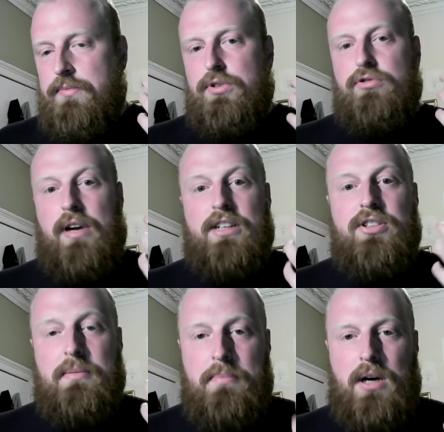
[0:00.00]

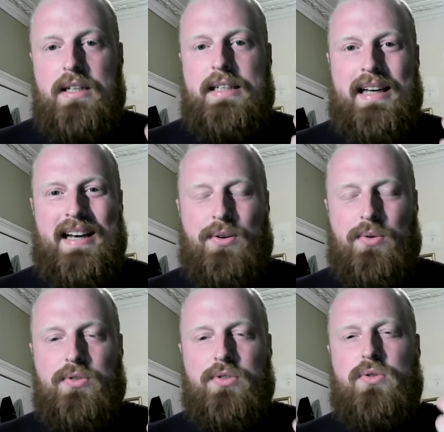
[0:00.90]
stretch the mind
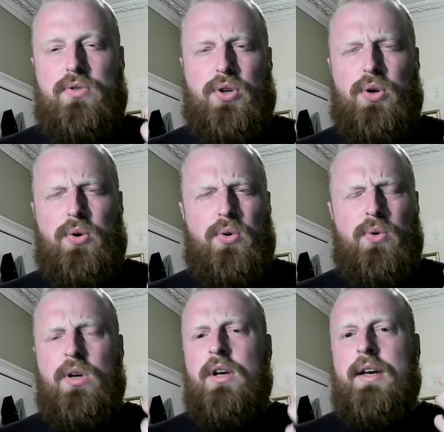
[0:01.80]
out
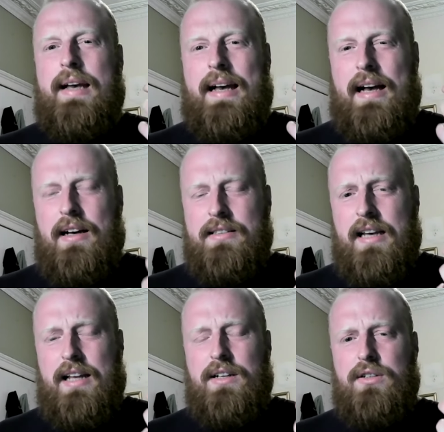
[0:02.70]
to
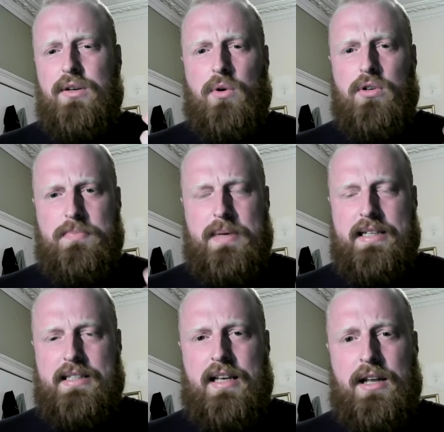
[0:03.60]
attend to what's
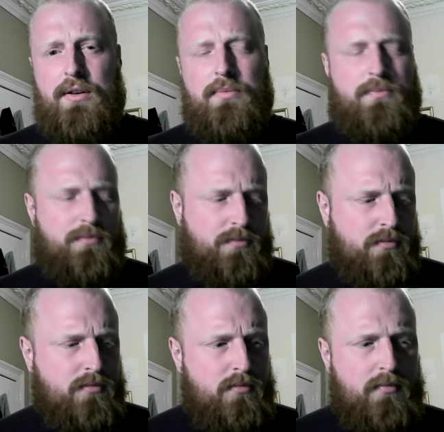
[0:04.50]
being said
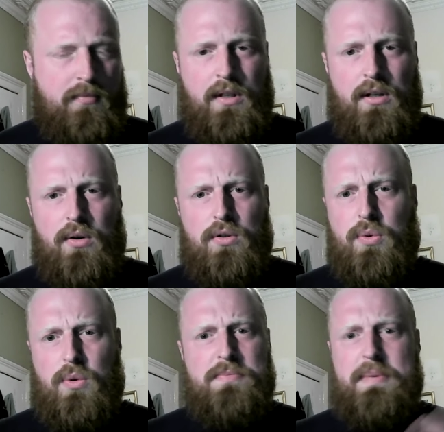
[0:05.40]
or
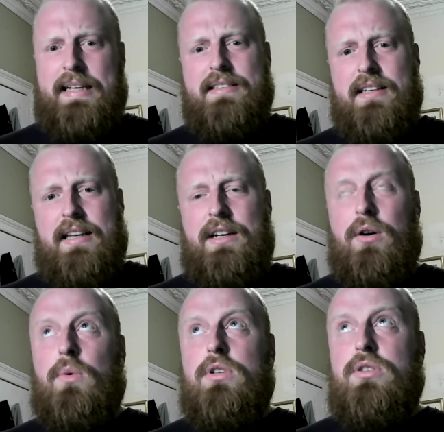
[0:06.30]
to what's being seen
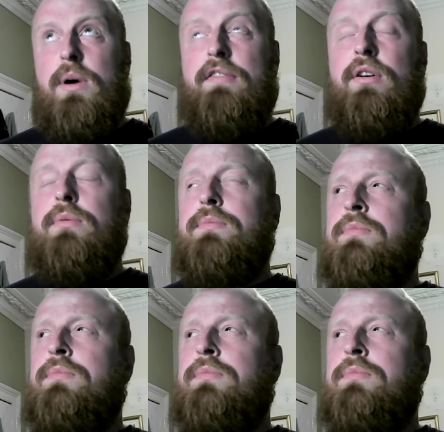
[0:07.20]
or whatsoever.